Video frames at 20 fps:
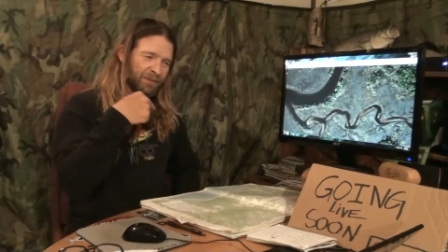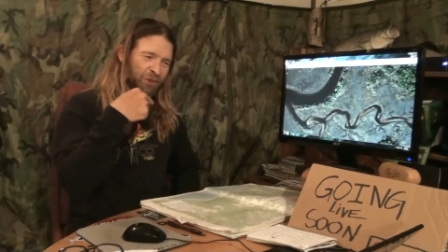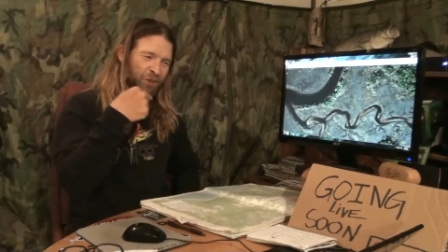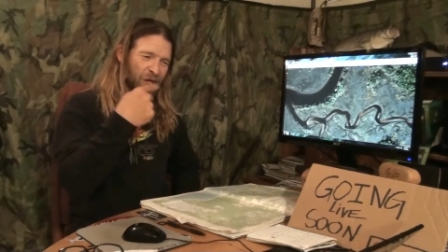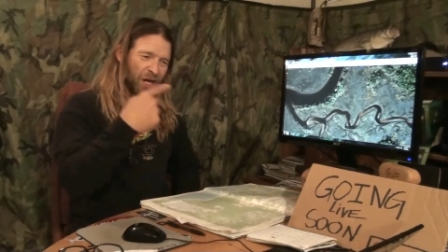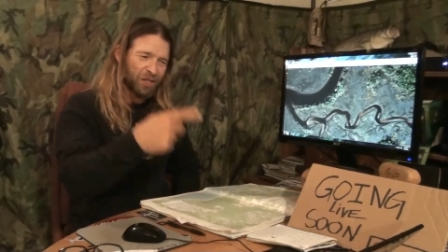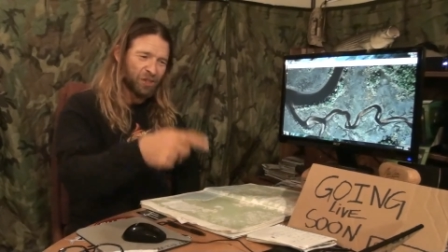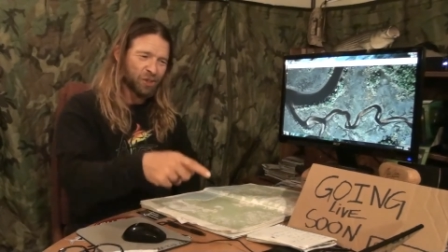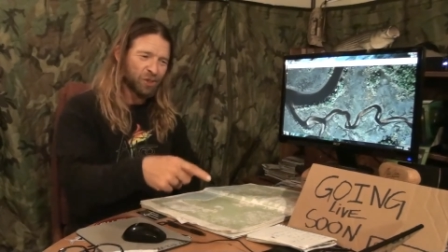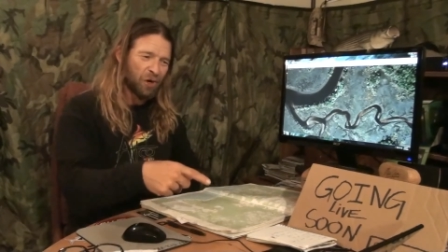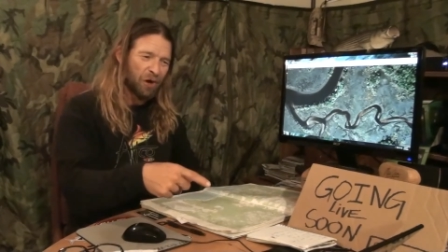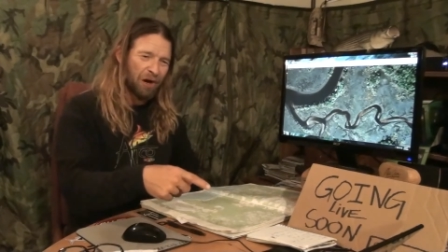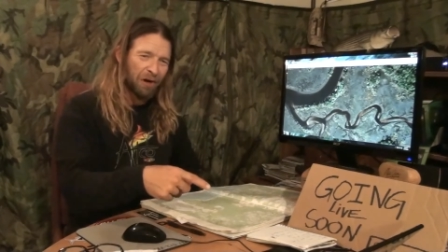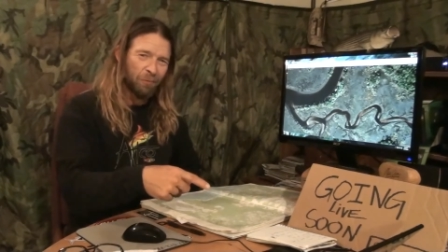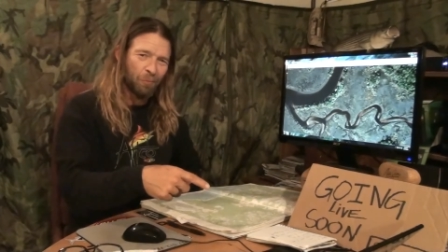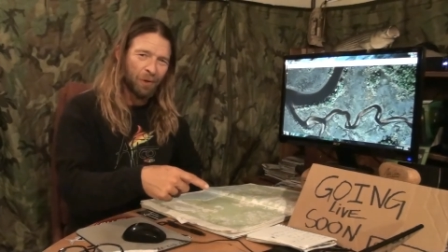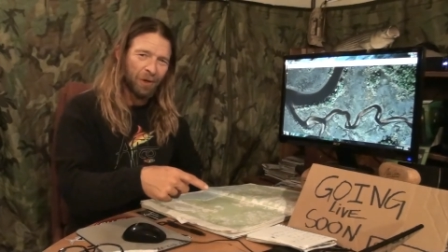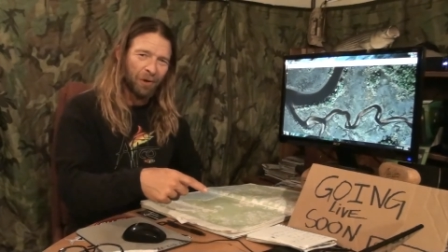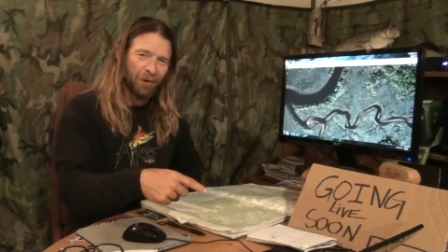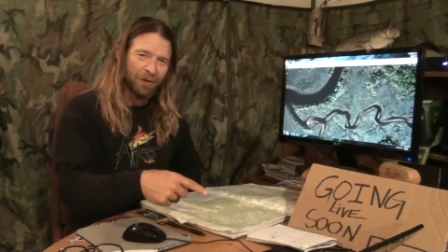Josh
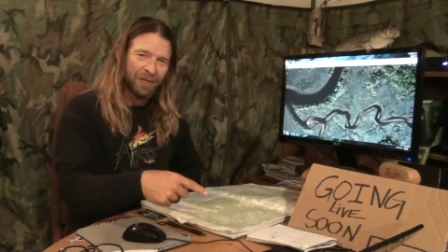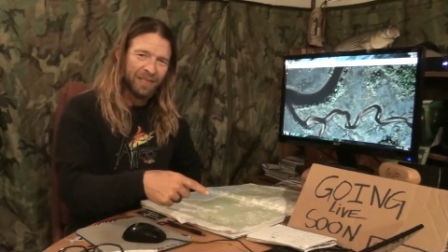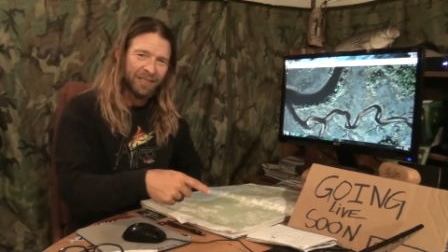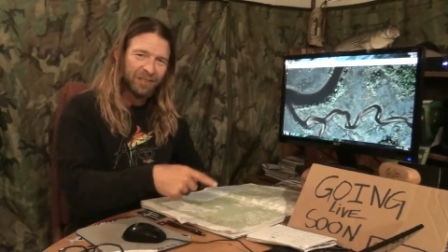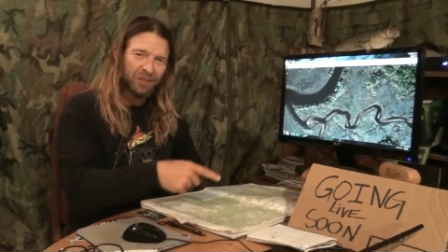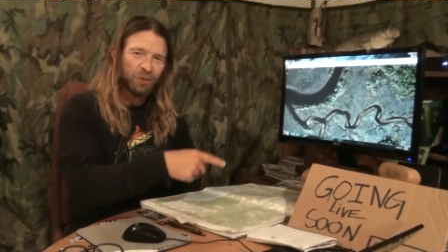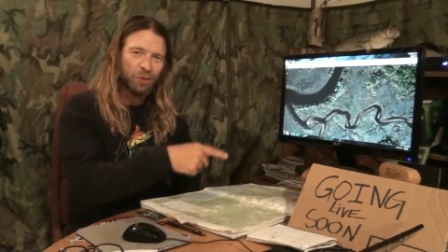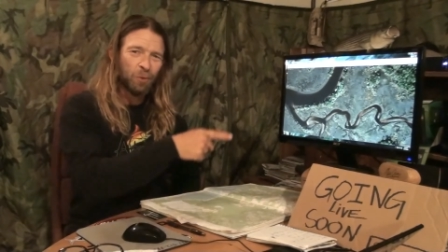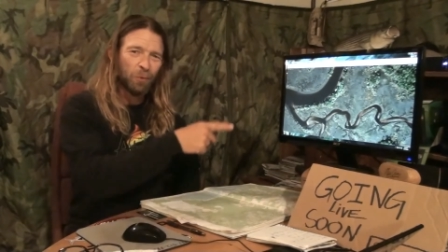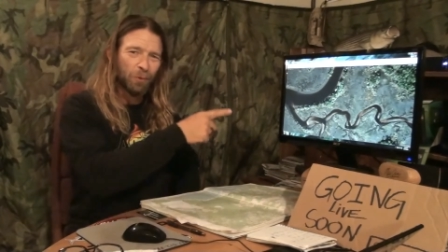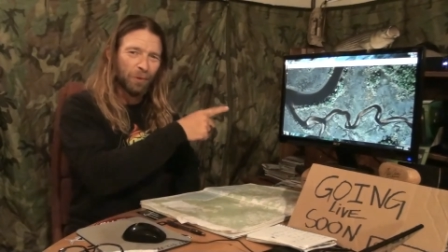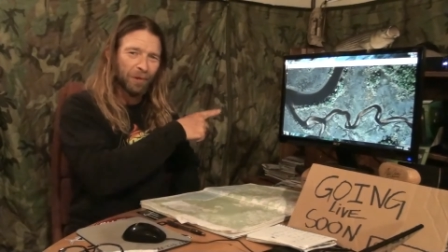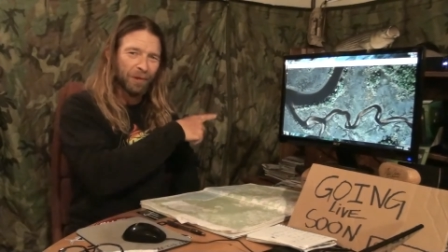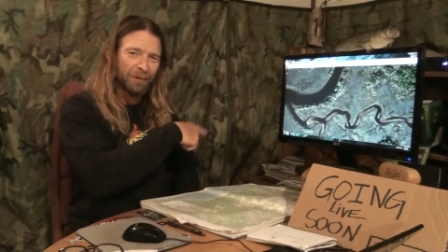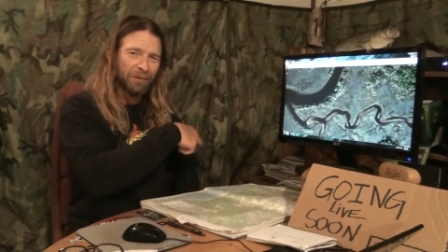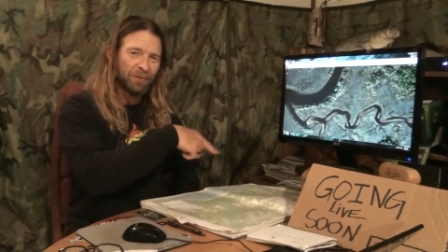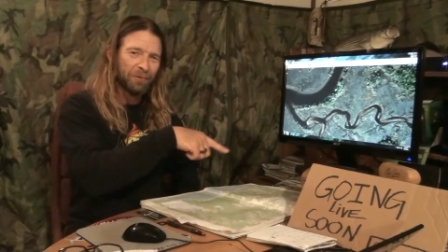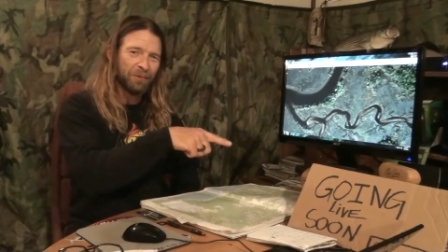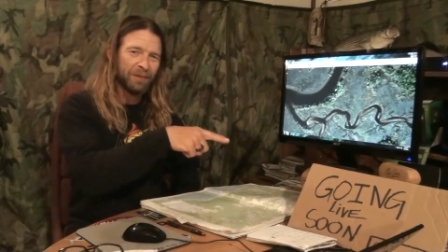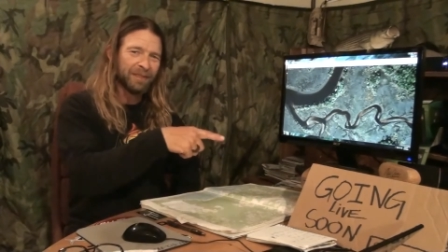Tart went on his
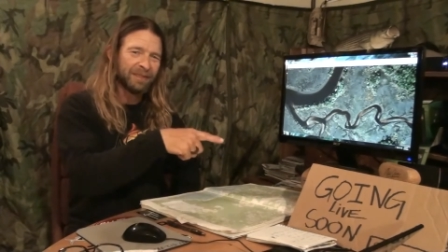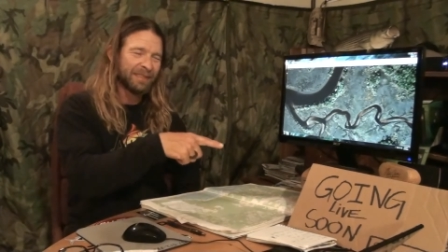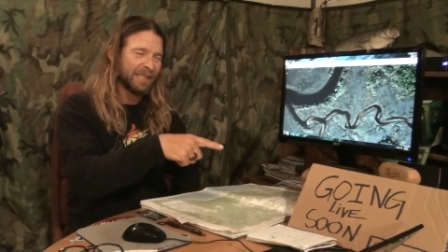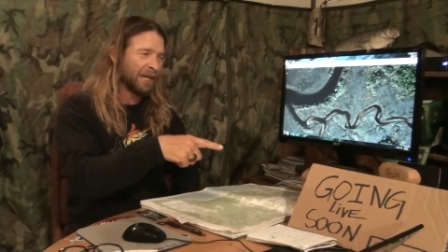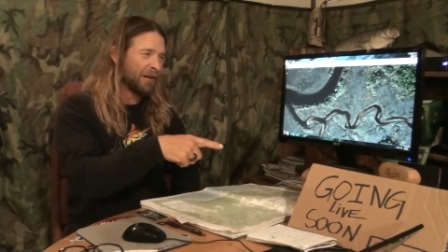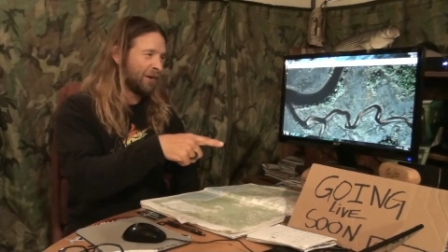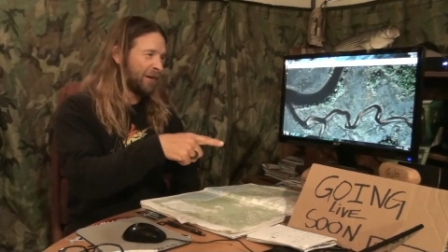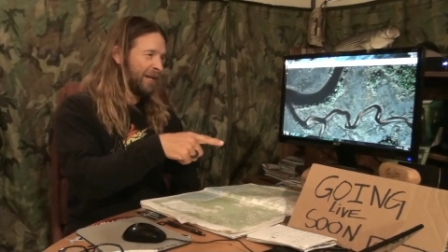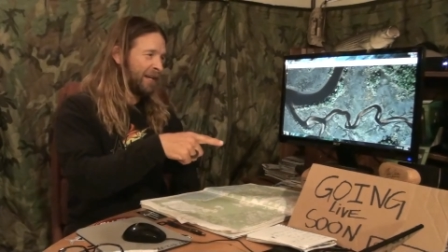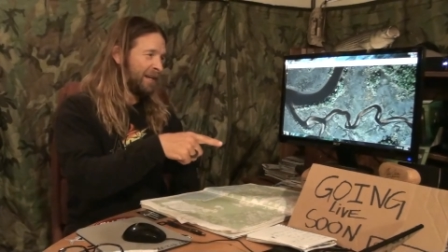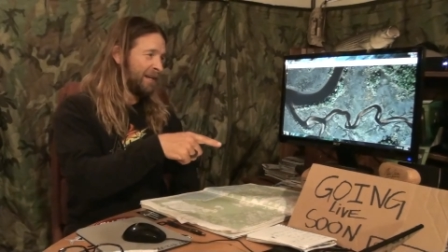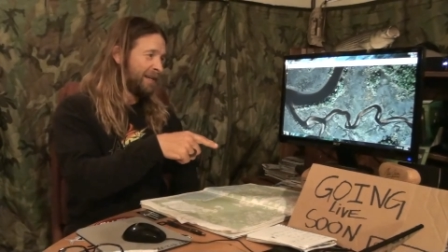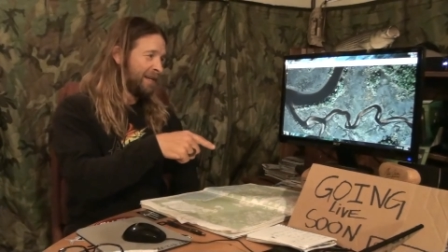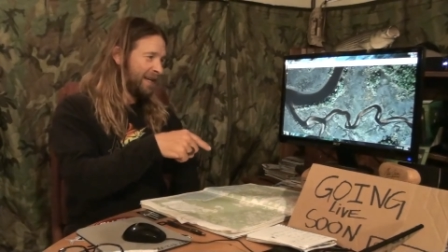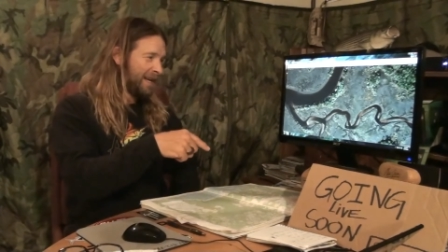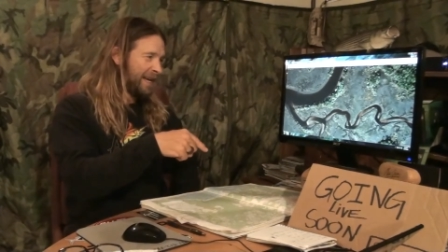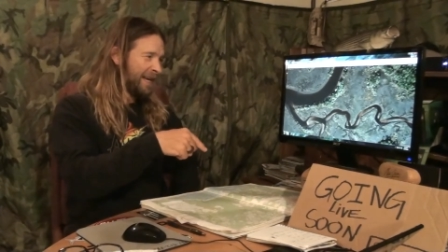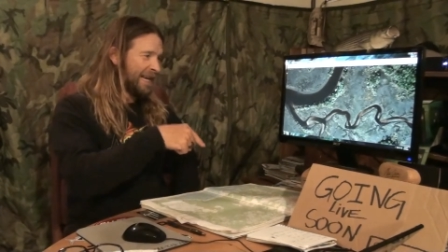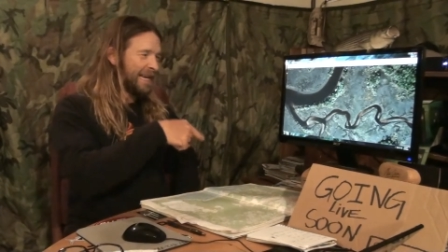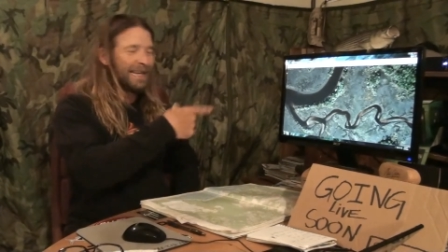tour through this area,
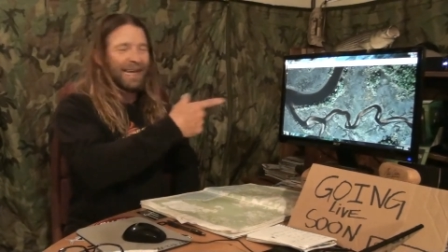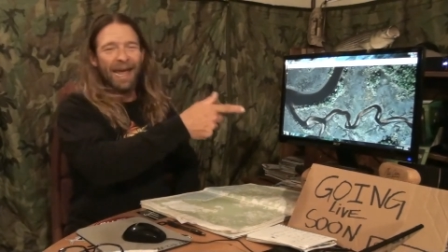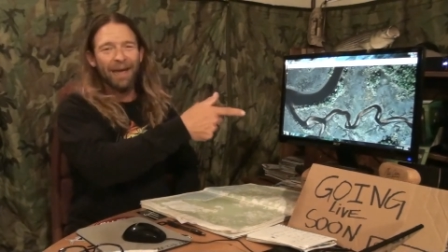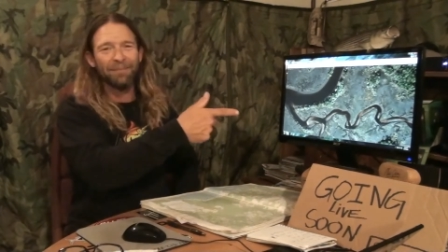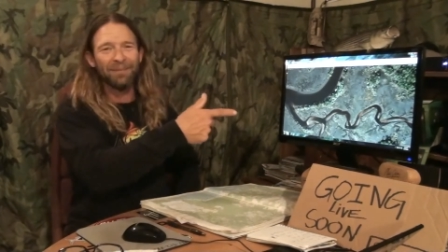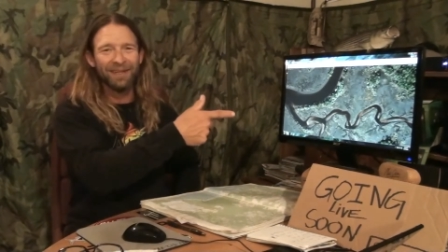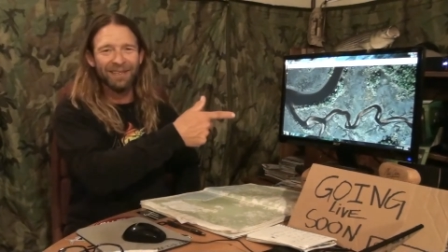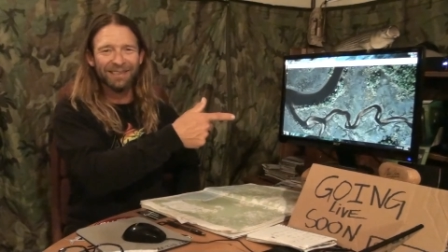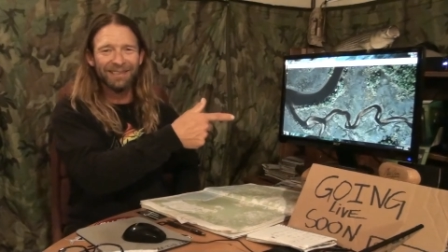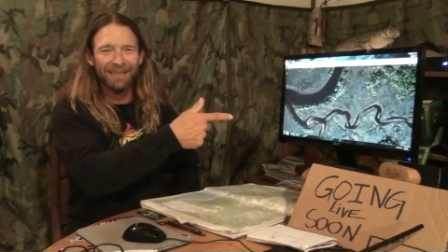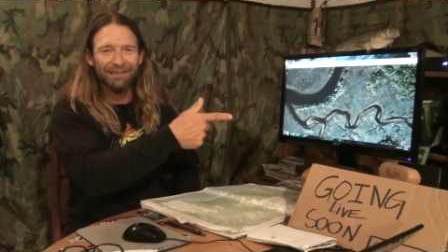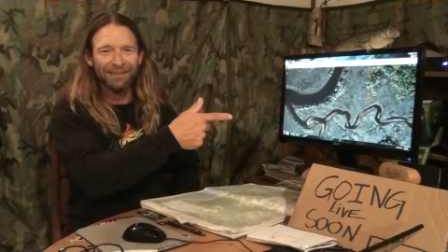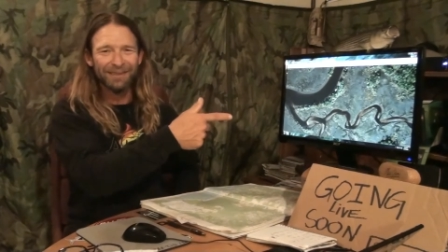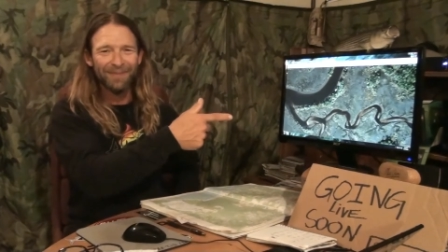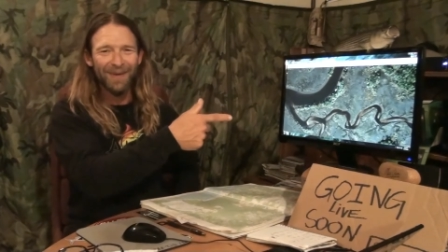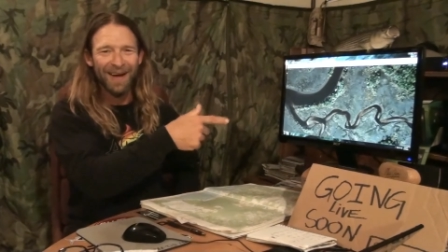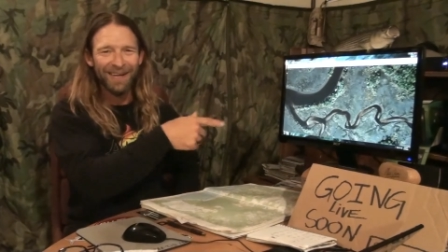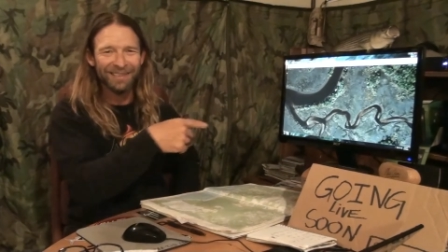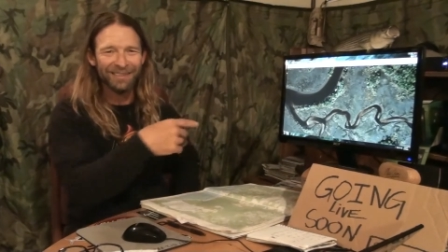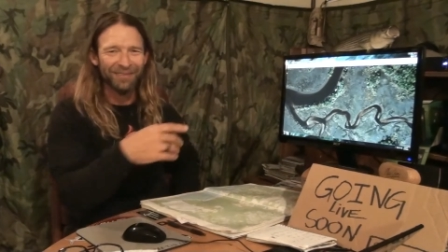he camped in the same
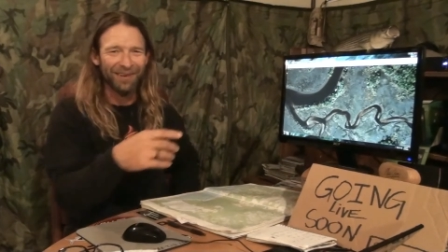spot.